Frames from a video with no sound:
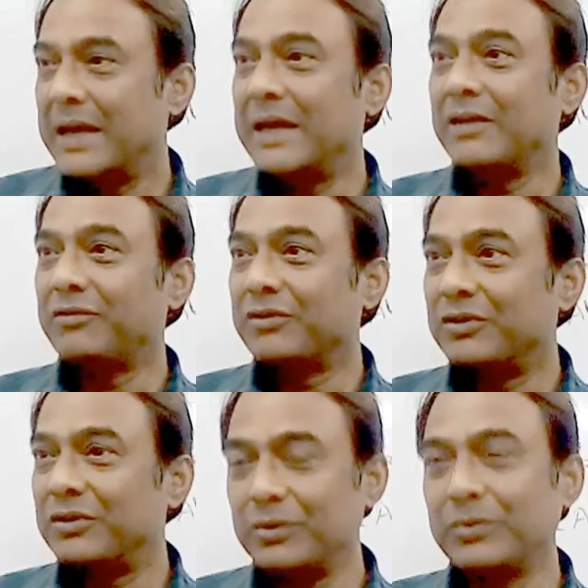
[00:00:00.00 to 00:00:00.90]
And if
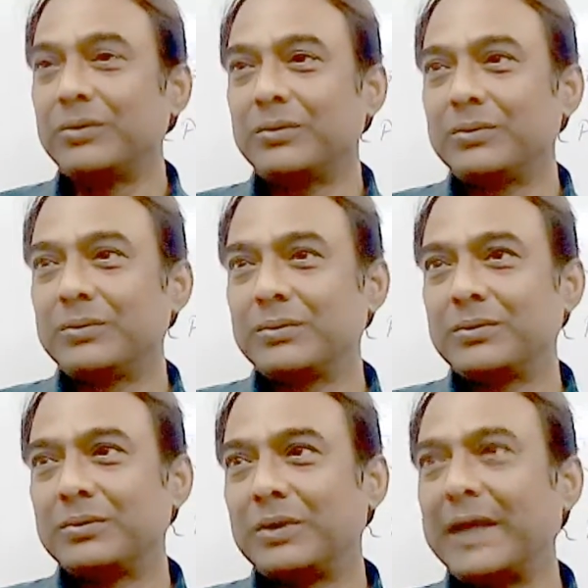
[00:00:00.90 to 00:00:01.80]
you
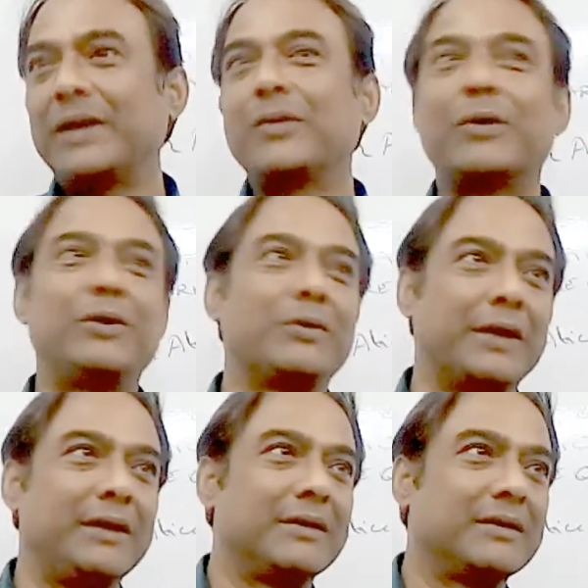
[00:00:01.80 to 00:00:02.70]
like what you
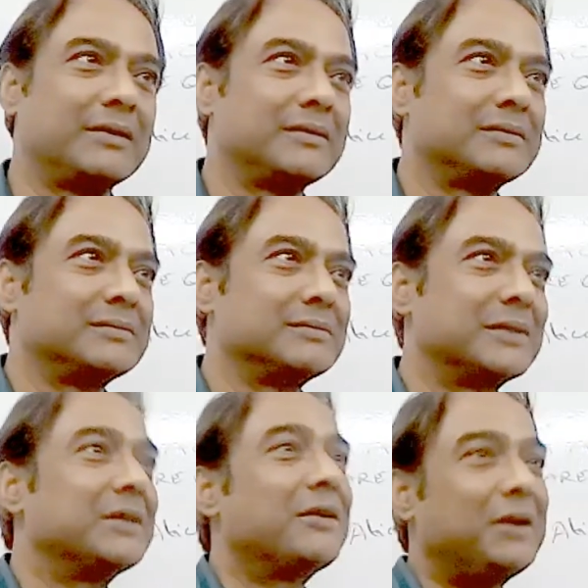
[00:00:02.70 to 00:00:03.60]
write,
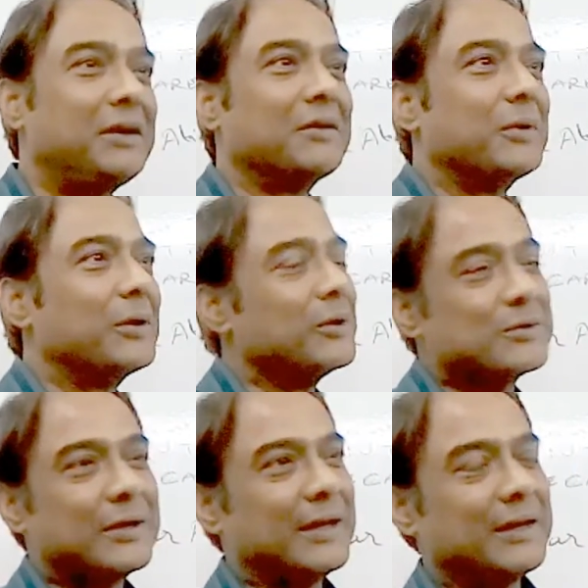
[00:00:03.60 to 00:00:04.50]
then the reader will
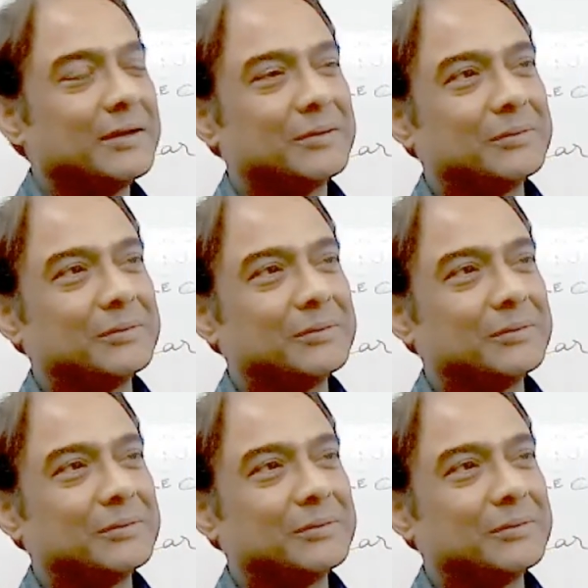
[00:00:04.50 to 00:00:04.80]
also like